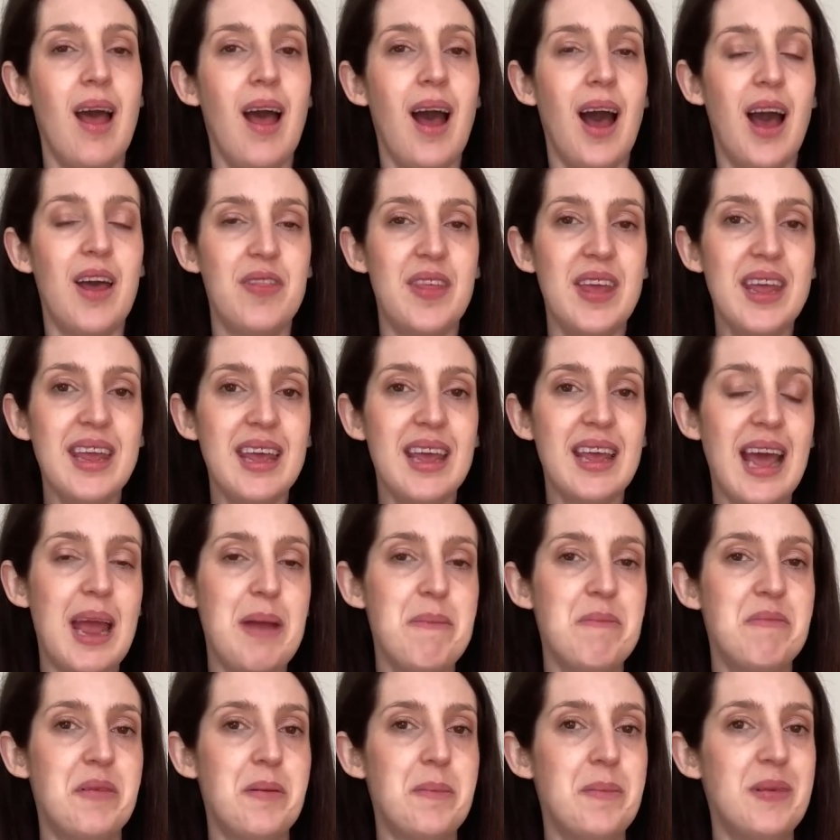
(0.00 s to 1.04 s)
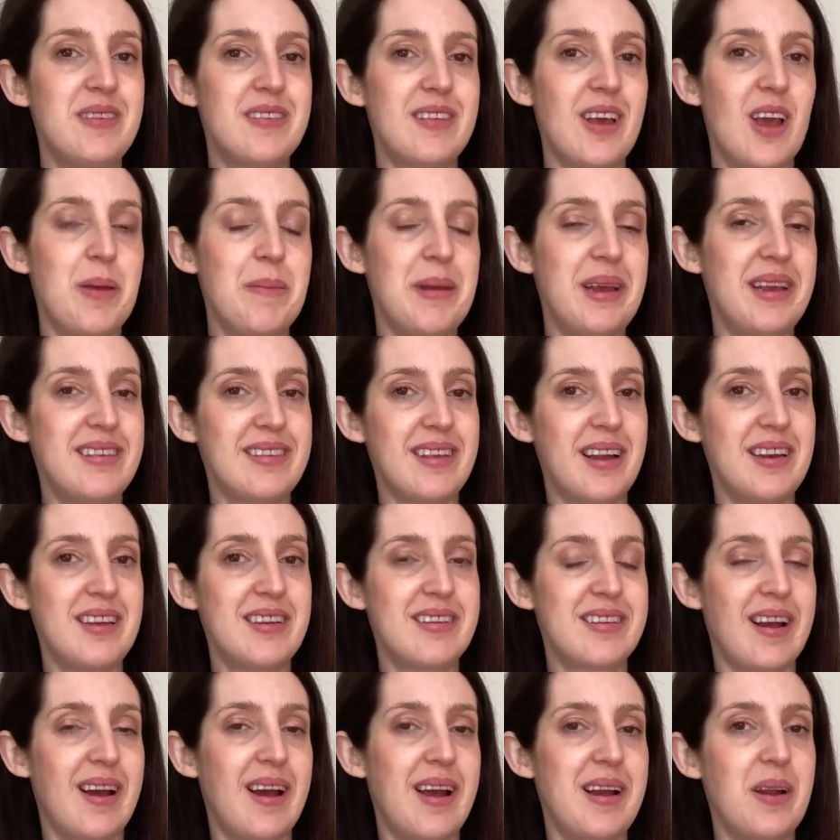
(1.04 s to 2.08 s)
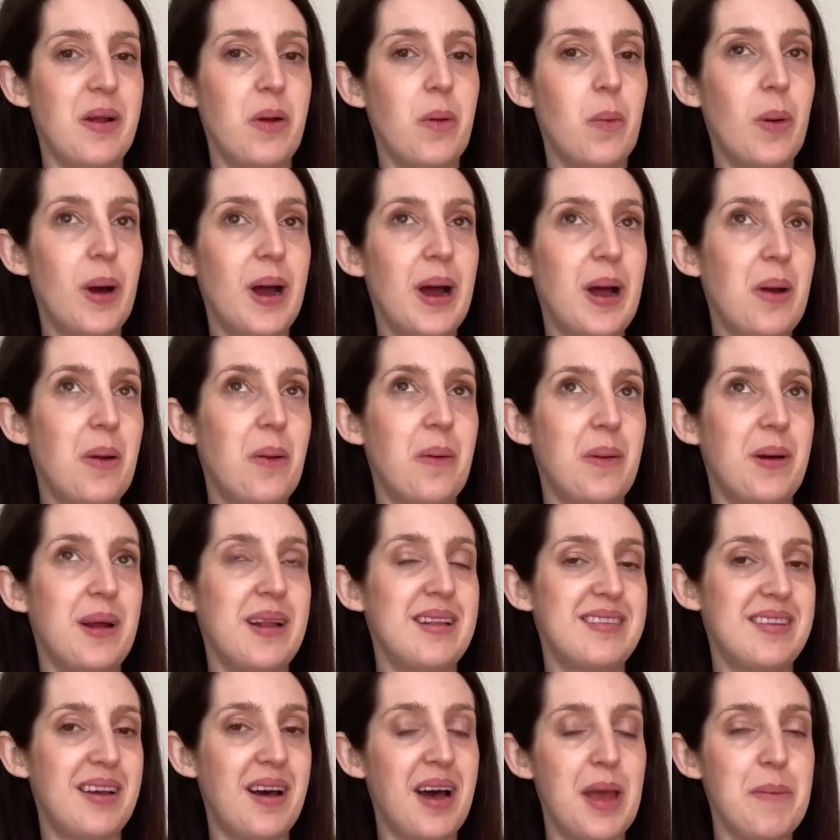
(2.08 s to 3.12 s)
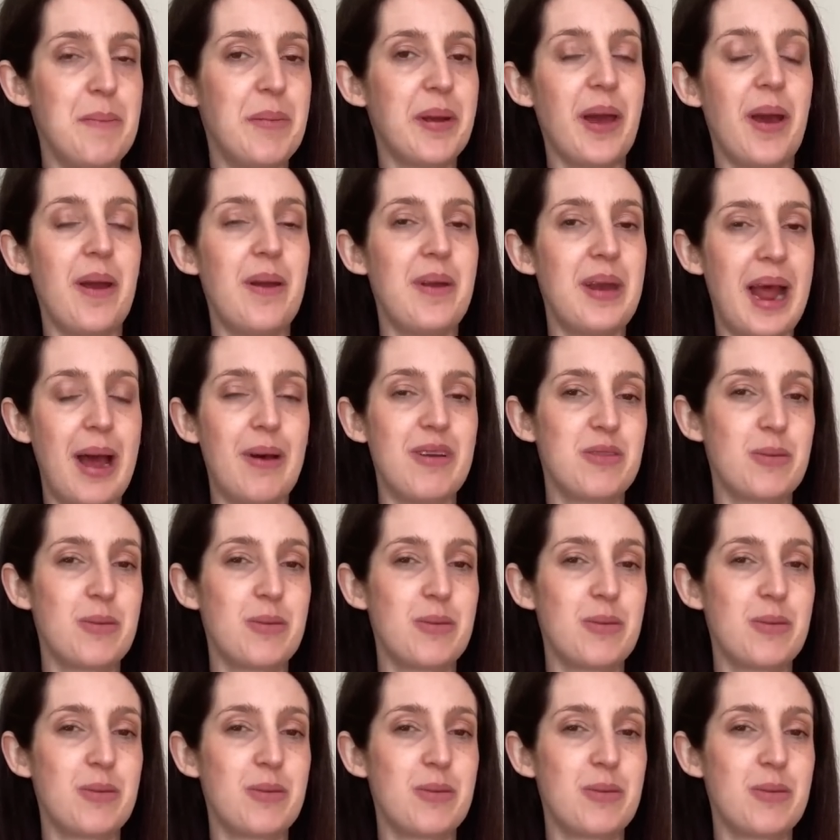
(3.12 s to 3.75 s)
I think it came from Sew Me Sunshine quite a long time ago now,